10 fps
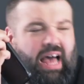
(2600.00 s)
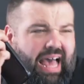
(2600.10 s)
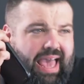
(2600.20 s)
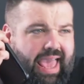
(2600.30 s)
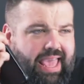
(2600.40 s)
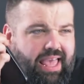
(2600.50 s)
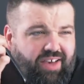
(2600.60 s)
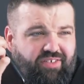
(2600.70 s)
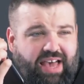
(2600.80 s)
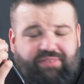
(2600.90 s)
I
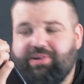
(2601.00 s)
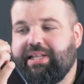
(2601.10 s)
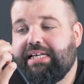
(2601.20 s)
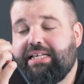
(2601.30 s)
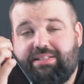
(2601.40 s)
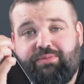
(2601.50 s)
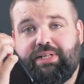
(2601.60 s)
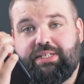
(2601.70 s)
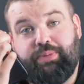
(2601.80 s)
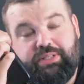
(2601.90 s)
have I've really
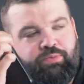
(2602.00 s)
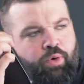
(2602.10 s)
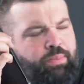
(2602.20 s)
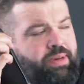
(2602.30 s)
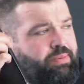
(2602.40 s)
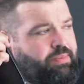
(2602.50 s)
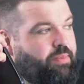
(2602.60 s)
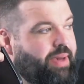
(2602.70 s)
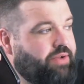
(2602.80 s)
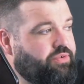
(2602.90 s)
really expensive wallpaper in my
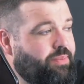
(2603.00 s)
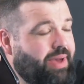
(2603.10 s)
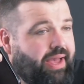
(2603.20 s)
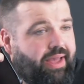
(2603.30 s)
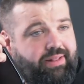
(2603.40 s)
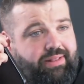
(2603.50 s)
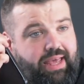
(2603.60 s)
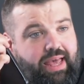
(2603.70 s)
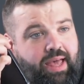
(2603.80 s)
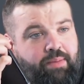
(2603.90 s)
bedroom, and
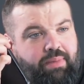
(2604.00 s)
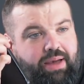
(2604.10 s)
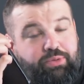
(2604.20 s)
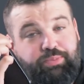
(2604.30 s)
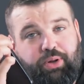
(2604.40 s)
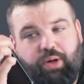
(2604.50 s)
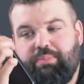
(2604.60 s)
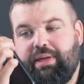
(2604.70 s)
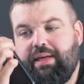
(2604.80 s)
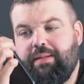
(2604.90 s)
uh, my, it was put Weird up.
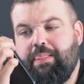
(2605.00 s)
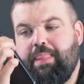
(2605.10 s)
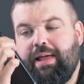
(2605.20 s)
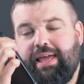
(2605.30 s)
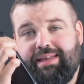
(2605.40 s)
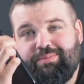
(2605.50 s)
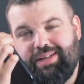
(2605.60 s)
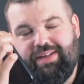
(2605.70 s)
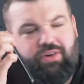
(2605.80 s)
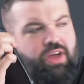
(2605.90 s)
Flex. Eh,
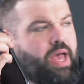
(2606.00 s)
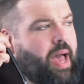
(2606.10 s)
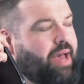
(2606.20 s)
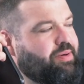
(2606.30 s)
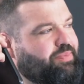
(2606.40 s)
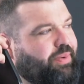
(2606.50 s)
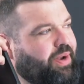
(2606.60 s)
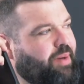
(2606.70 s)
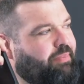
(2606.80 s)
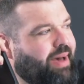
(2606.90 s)
whatever. I was put
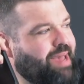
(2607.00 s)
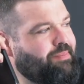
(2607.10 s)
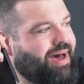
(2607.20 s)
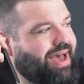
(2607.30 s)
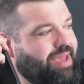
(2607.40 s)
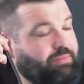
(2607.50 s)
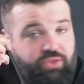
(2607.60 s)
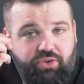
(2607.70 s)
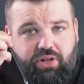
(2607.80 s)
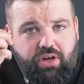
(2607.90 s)
up by my
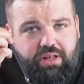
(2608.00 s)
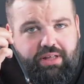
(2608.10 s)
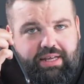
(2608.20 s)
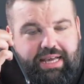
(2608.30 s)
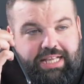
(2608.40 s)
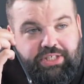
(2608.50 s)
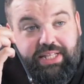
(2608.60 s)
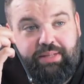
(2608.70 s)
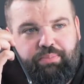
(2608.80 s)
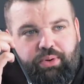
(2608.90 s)
mother in law and she
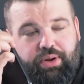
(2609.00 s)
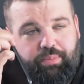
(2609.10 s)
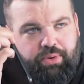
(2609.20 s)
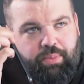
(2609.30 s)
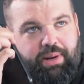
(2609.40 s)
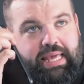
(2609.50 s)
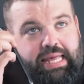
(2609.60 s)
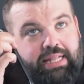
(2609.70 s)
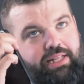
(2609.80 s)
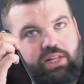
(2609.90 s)
didn't put it up properly
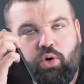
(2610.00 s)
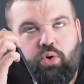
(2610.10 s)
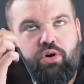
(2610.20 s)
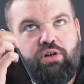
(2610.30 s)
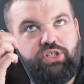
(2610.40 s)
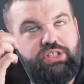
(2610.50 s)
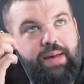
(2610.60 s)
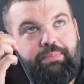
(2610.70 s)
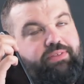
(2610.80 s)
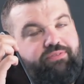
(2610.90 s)
and a little corner just
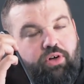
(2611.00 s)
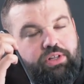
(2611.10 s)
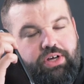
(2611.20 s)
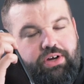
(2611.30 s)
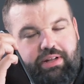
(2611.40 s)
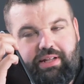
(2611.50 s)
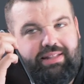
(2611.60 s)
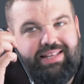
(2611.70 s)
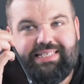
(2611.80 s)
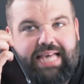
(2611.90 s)
happened to fall down
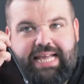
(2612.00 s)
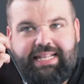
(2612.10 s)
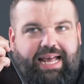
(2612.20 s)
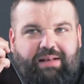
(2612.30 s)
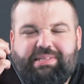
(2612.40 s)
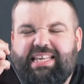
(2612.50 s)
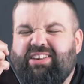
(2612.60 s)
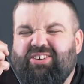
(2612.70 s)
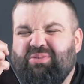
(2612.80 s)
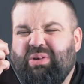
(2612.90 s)
and this guy now was
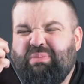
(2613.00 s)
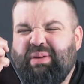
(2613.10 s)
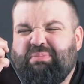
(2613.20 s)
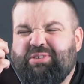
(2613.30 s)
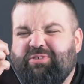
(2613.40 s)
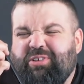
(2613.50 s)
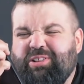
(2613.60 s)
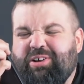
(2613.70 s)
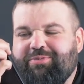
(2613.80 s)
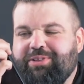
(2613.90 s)
like your wallpaper's
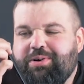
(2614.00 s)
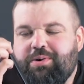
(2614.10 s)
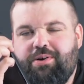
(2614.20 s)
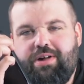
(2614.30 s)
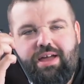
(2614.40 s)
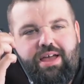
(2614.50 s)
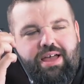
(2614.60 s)
falling off in the corner